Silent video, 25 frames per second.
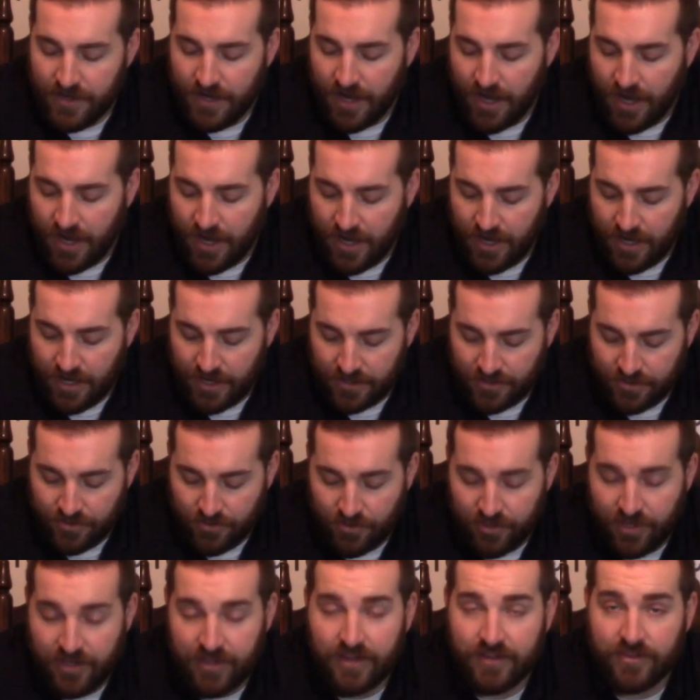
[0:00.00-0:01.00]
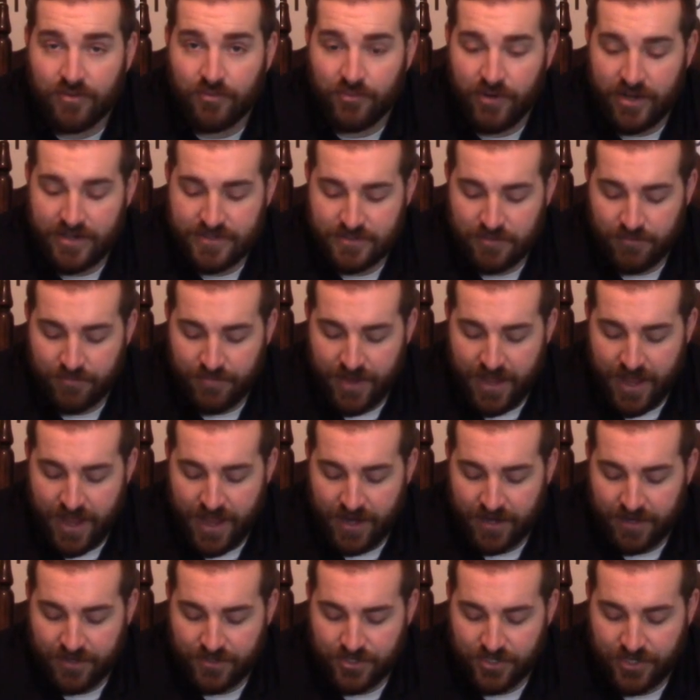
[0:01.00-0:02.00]
Uh, looking at the wrestle
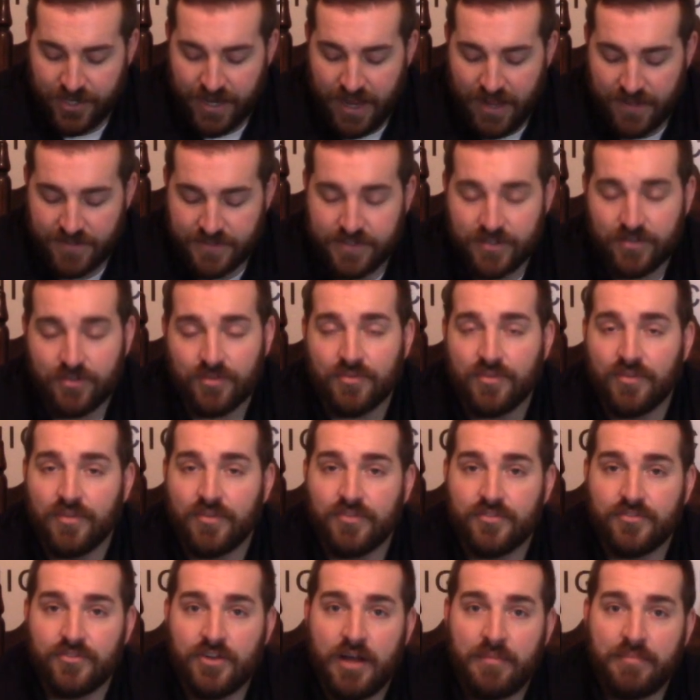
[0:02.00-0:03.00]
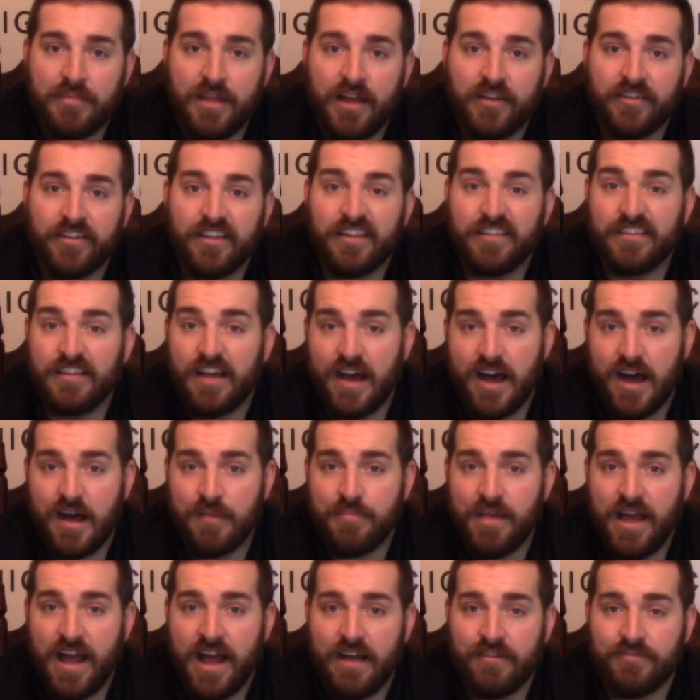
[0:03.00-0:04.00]
back, Chakowski will drop down to the
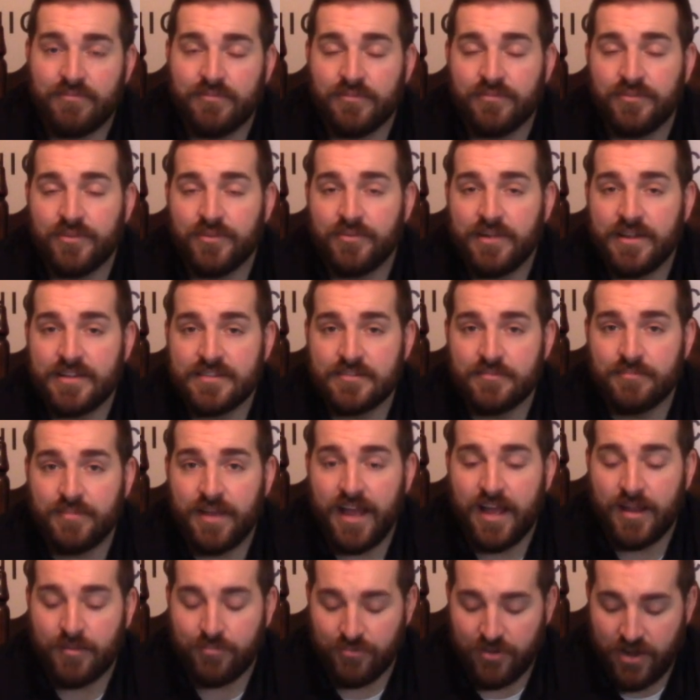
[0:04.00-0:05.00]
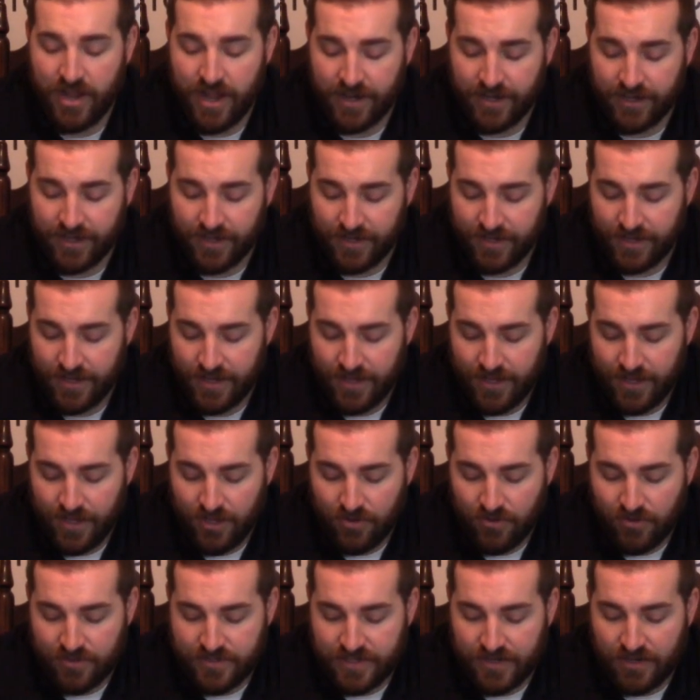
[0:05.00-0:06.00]
top half of the wrestle back bracket.
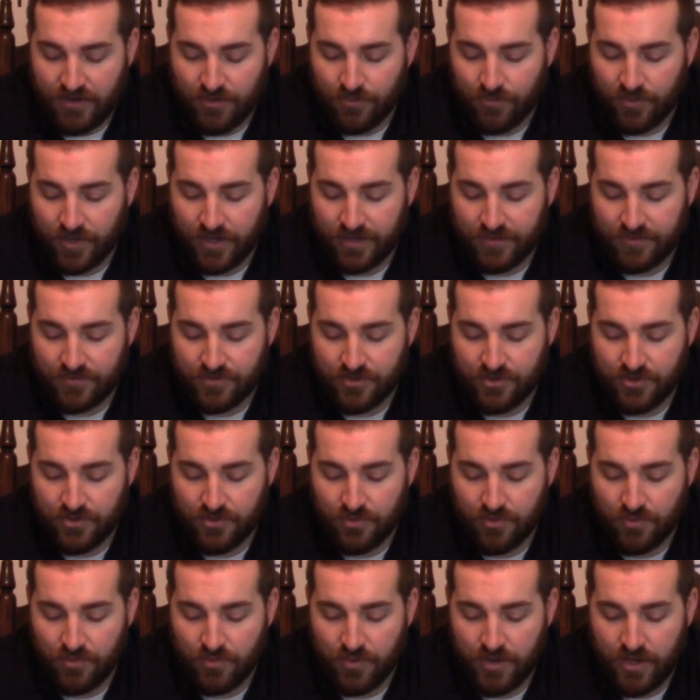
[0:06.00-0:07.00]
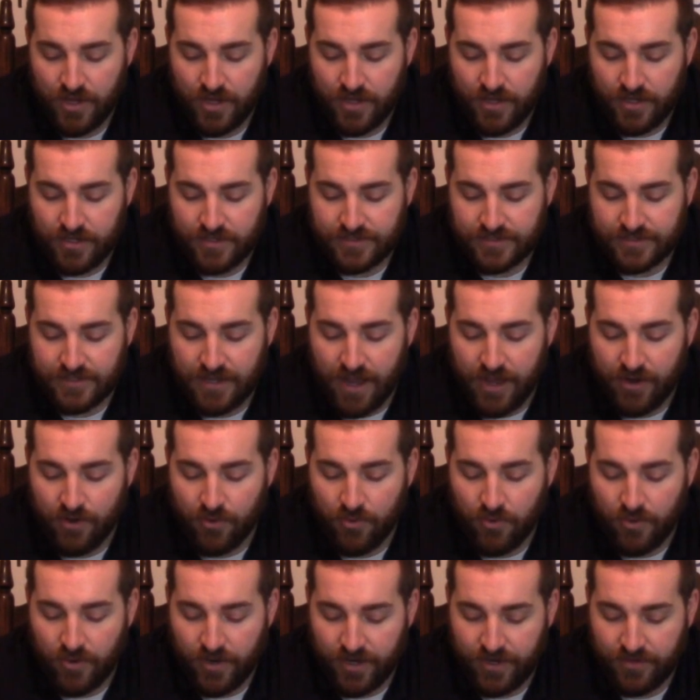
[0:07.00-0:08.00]
Looks like he'll run into Scott
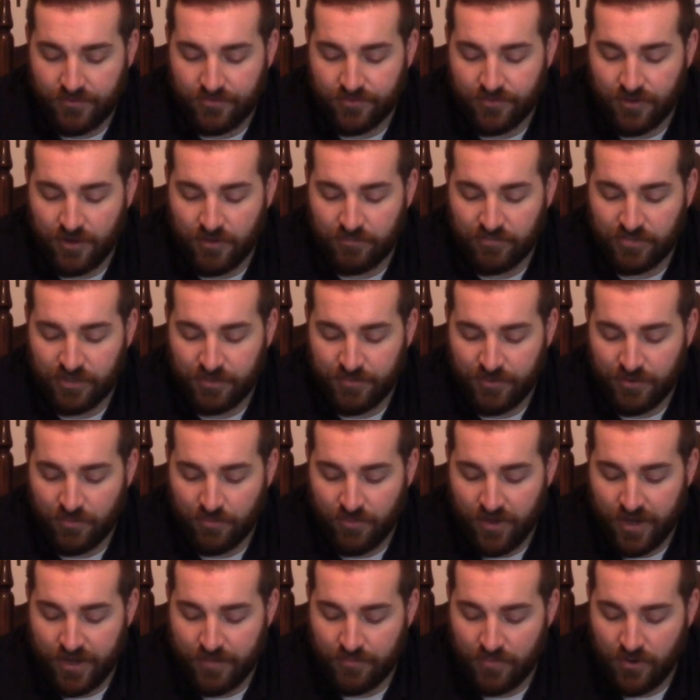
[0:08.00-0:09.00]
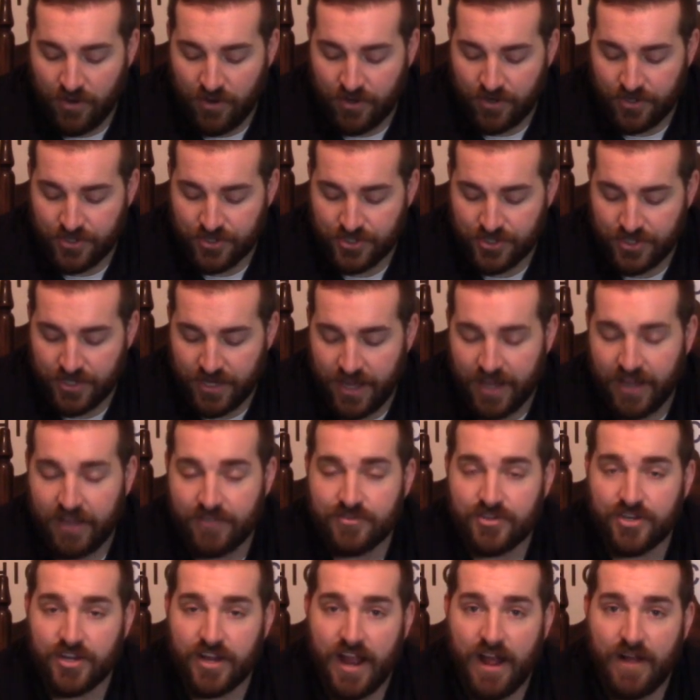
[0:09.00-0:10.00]
Ori from Plymouth White Marsh. I
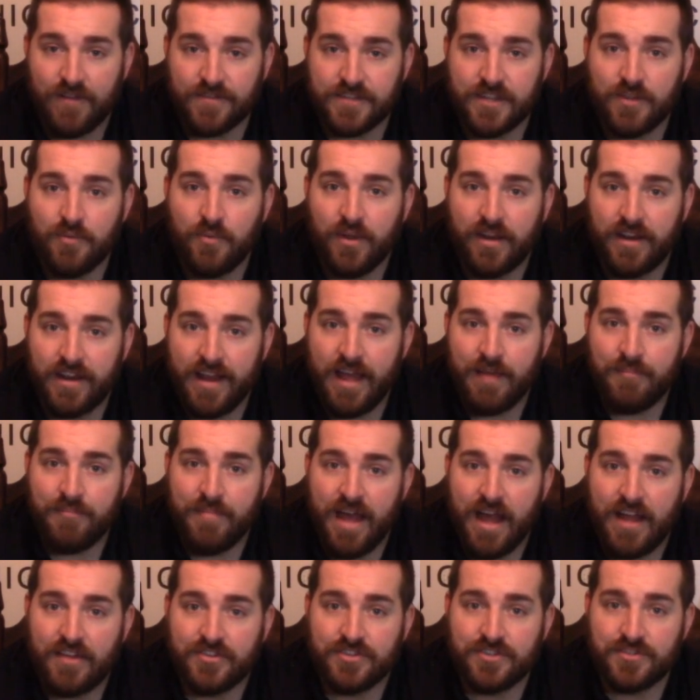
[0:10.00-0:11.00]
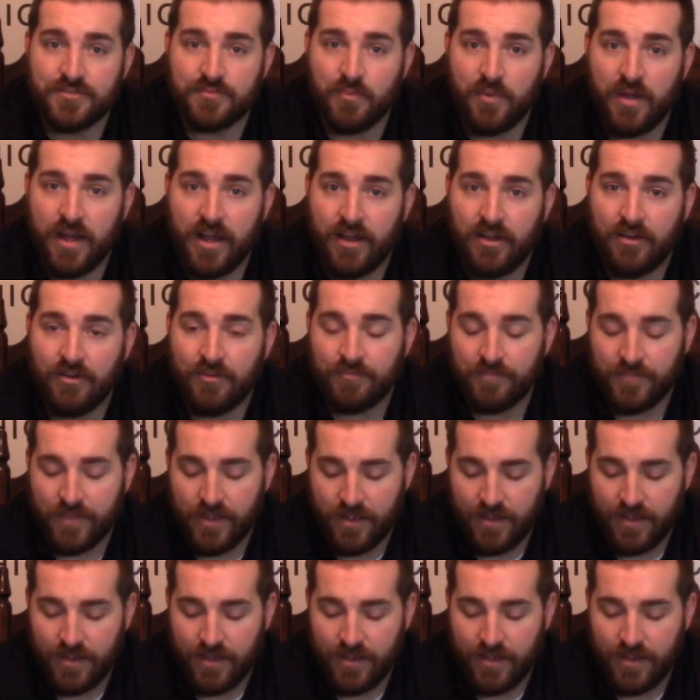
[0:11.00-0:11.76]
have Chakowski winning that match as well.